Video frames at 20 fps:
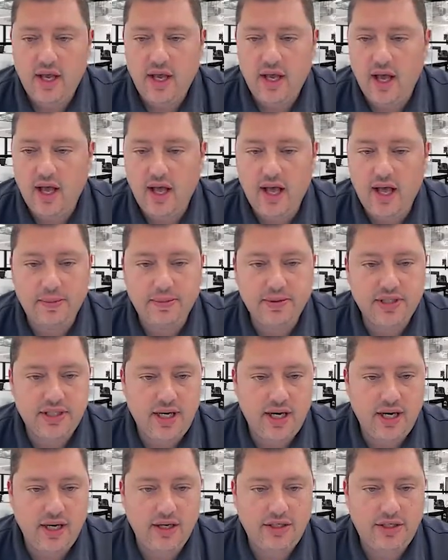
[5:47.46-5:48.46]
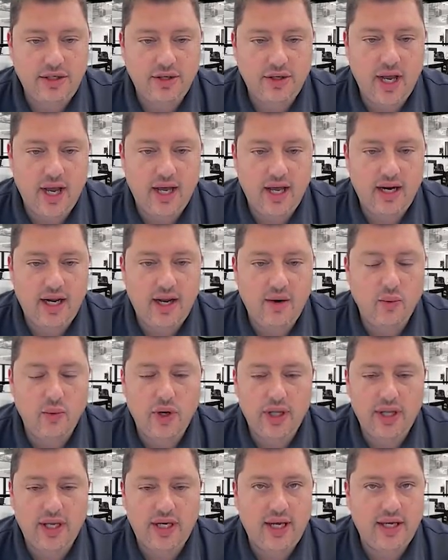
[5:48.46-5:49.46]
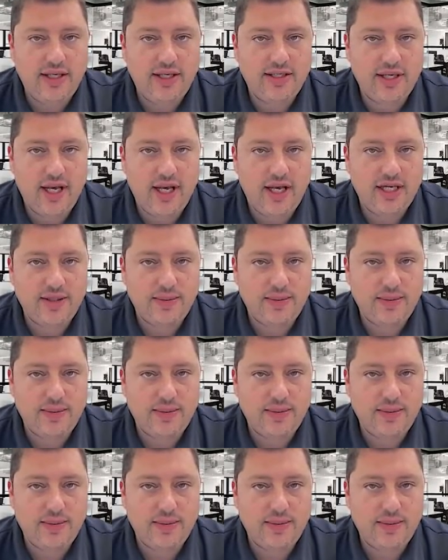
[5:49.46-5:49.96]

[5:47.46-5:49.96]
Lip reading: Upstairs, you've got a really nice size